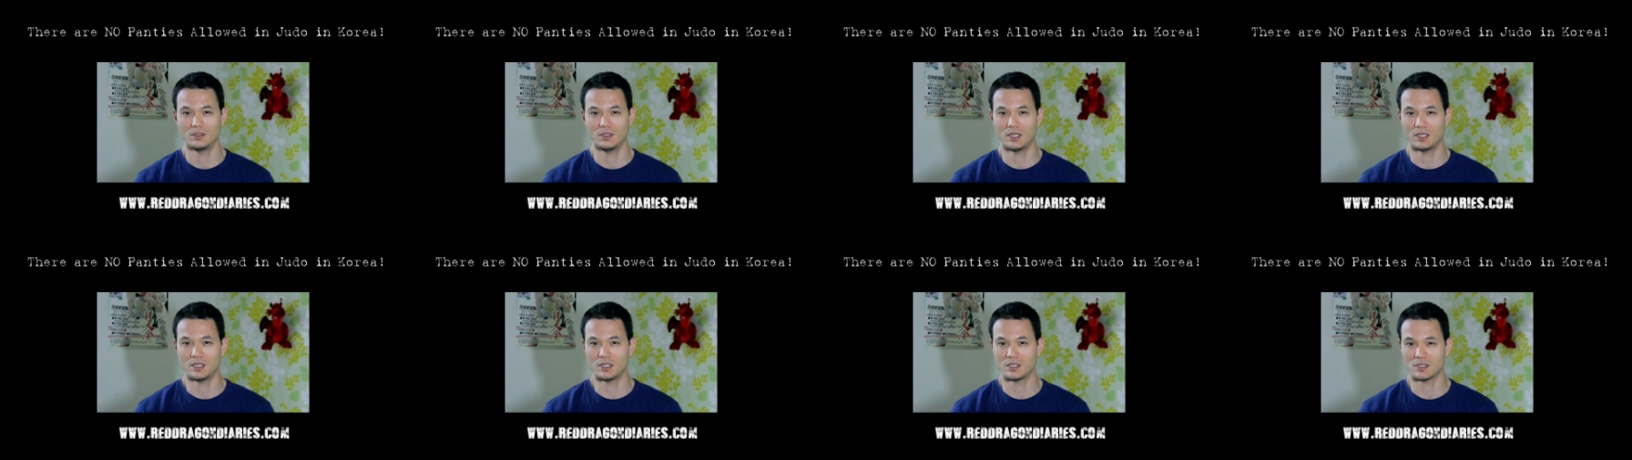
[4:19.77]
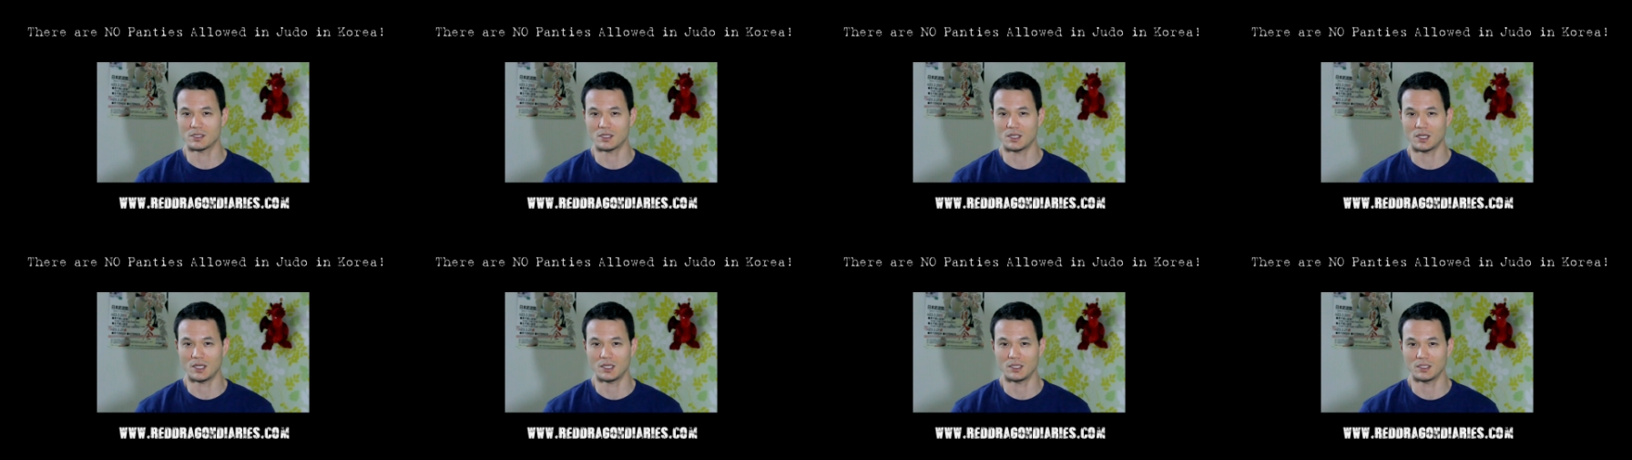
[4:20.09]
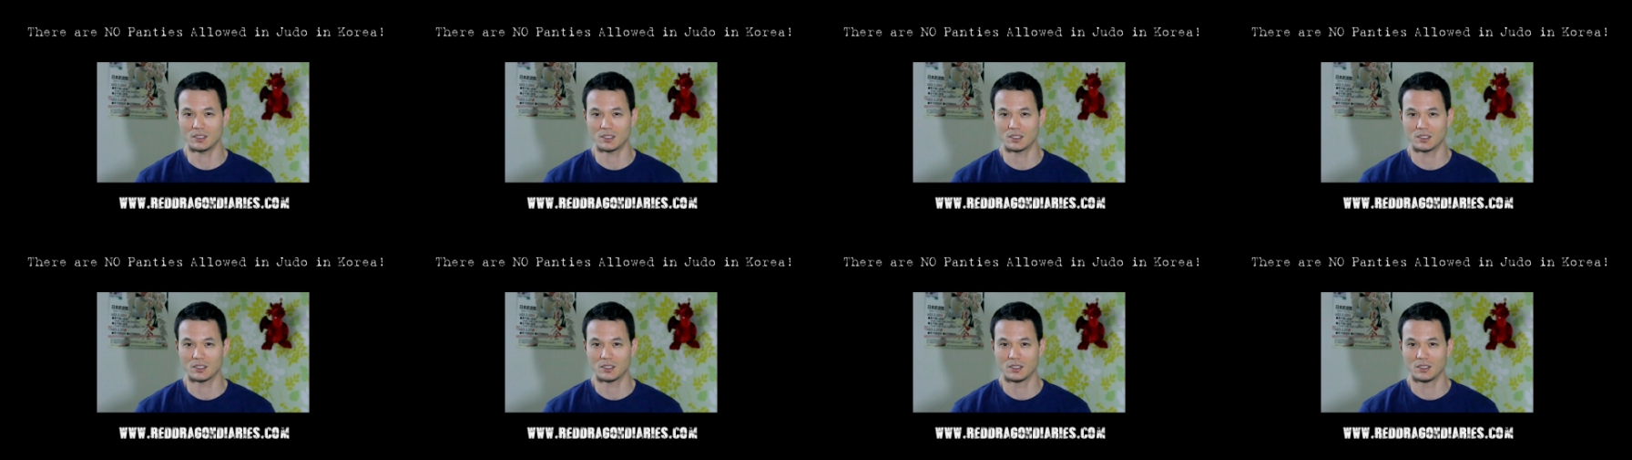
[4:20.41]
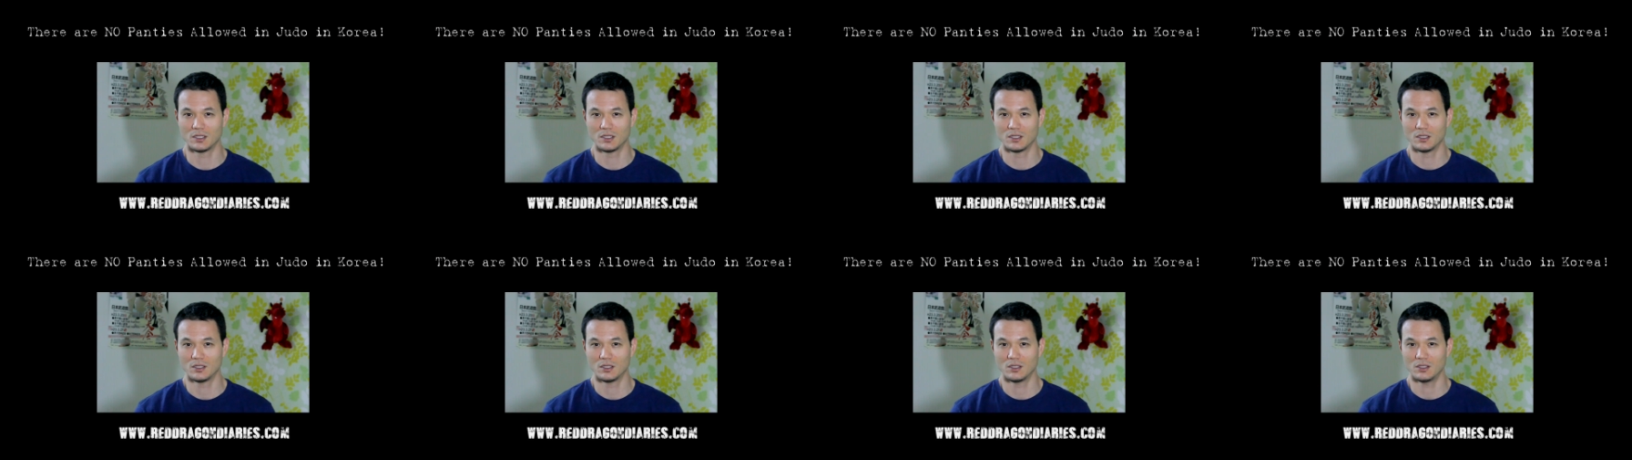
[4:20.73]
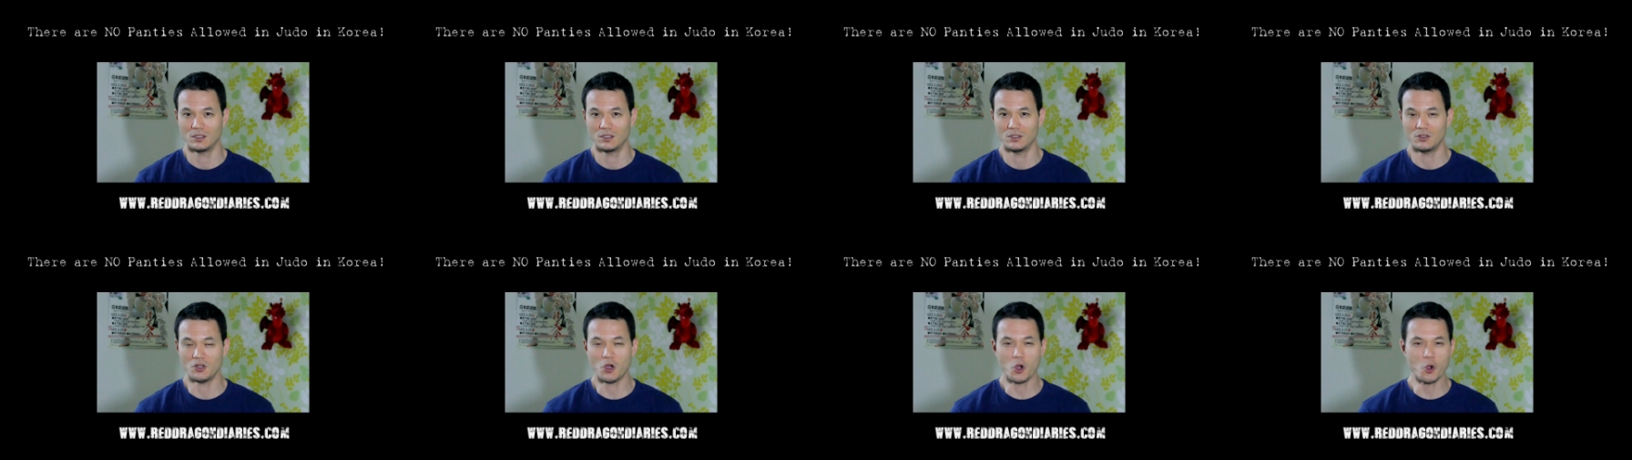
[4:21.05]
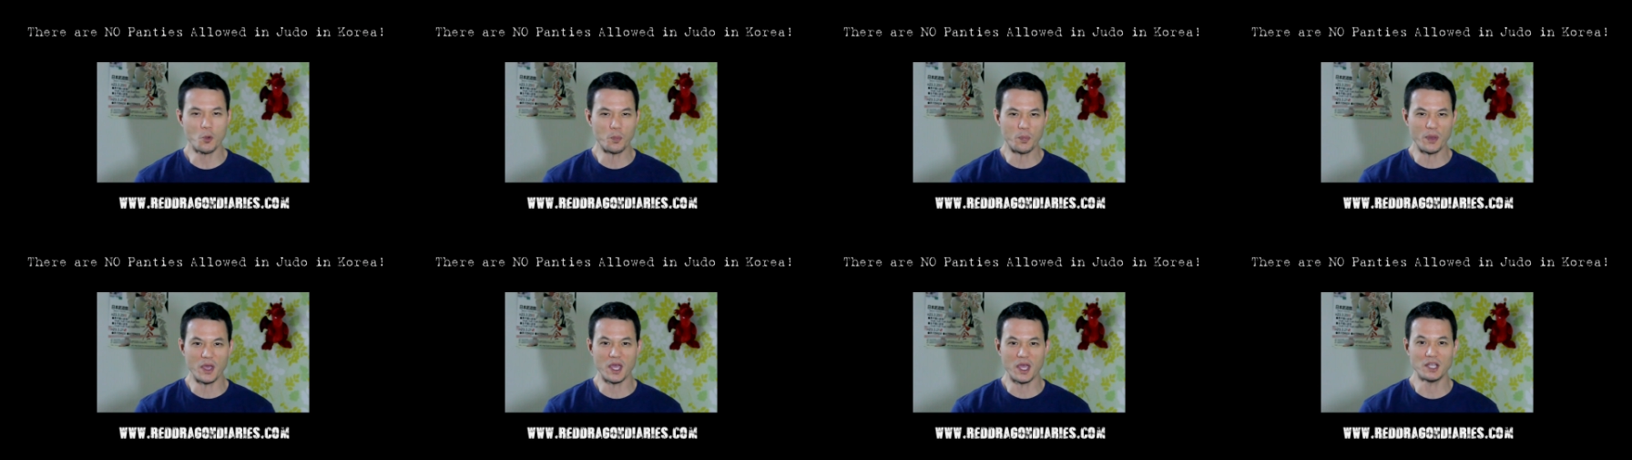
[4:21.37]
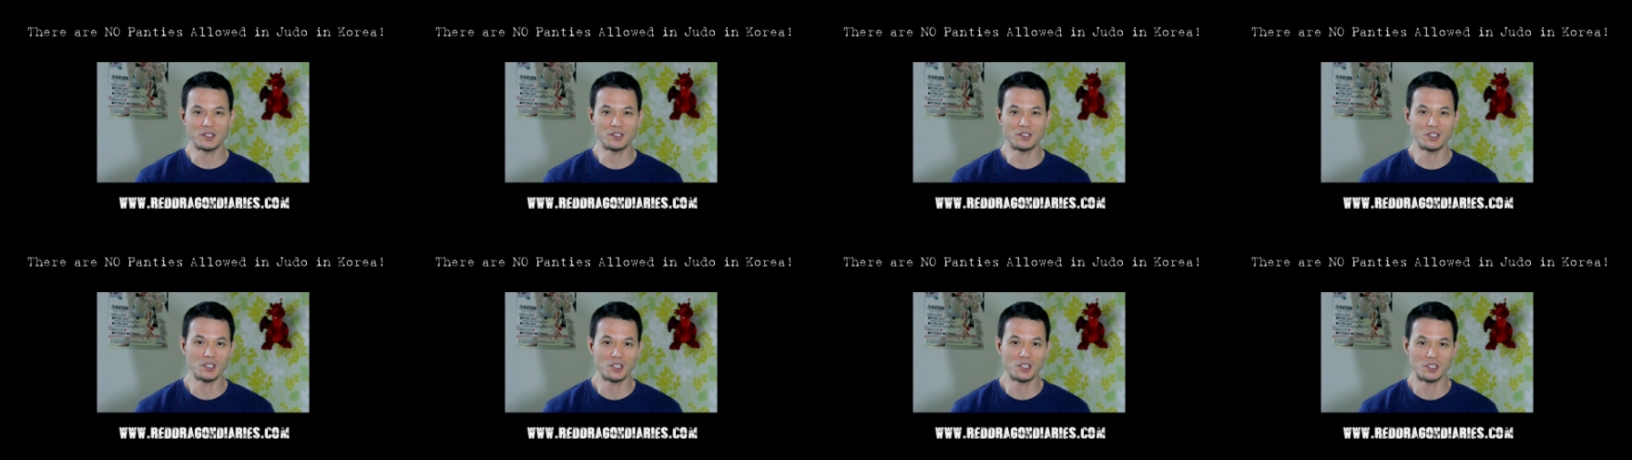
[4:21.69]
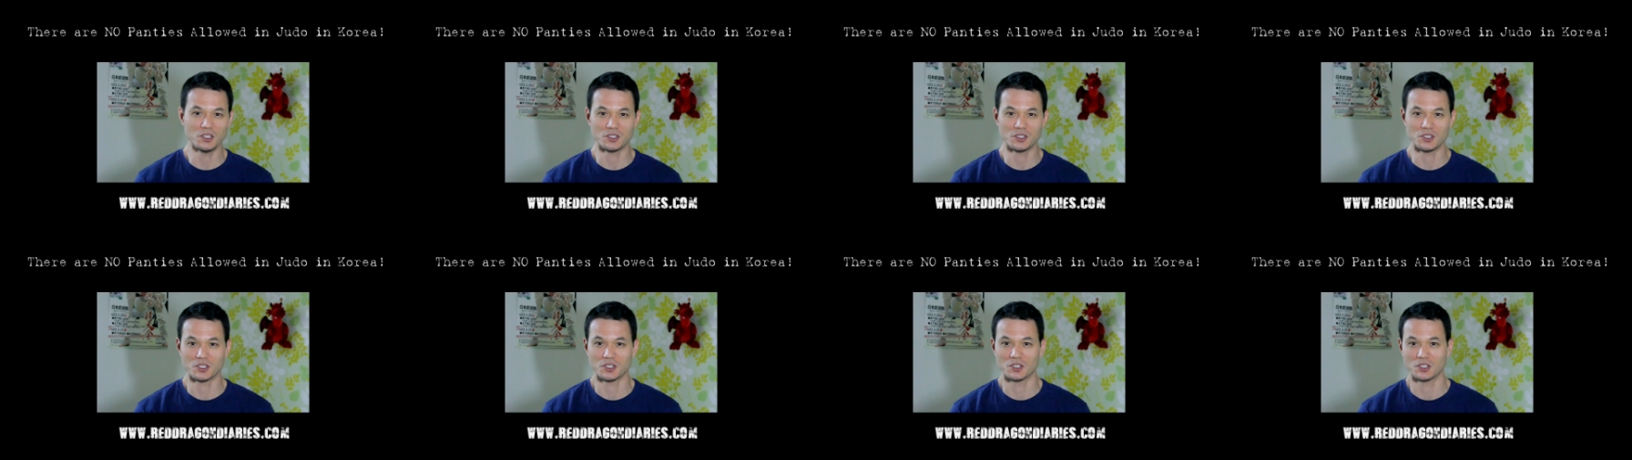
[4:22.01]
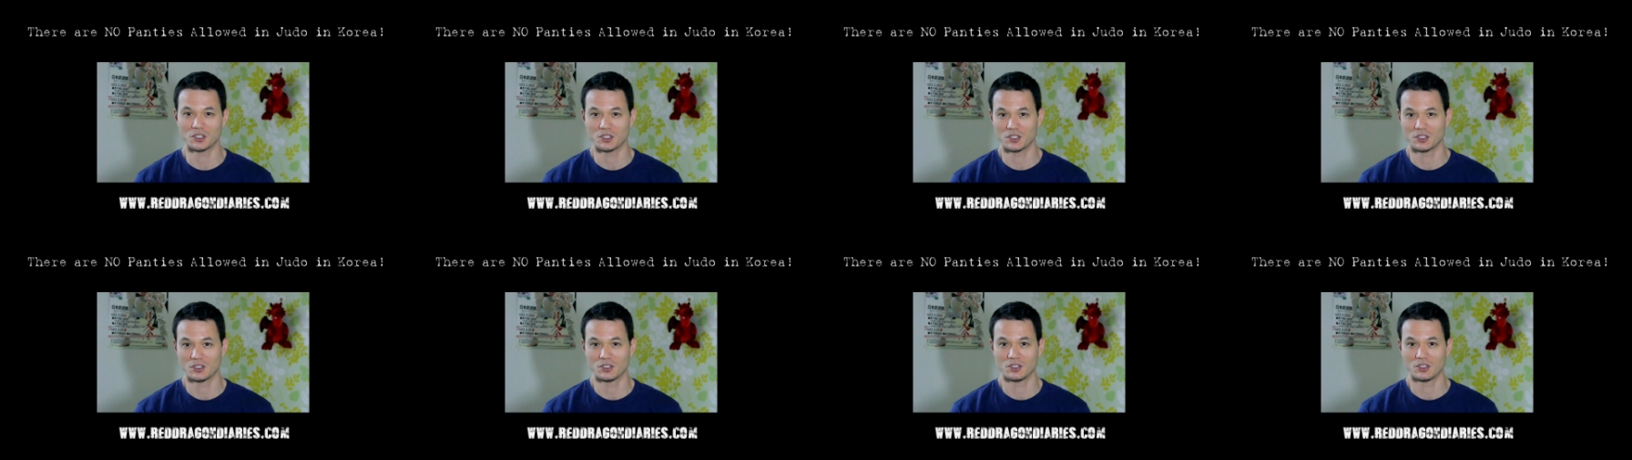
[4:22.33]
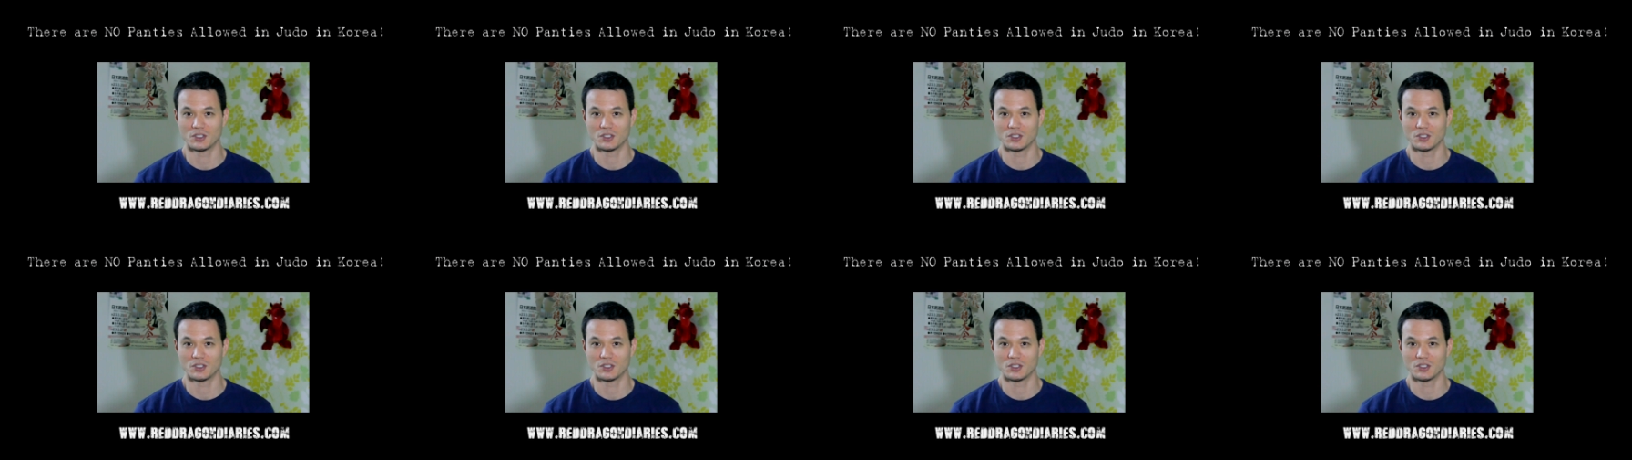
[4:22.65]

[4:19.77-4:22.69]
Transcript: And he's like, no panties!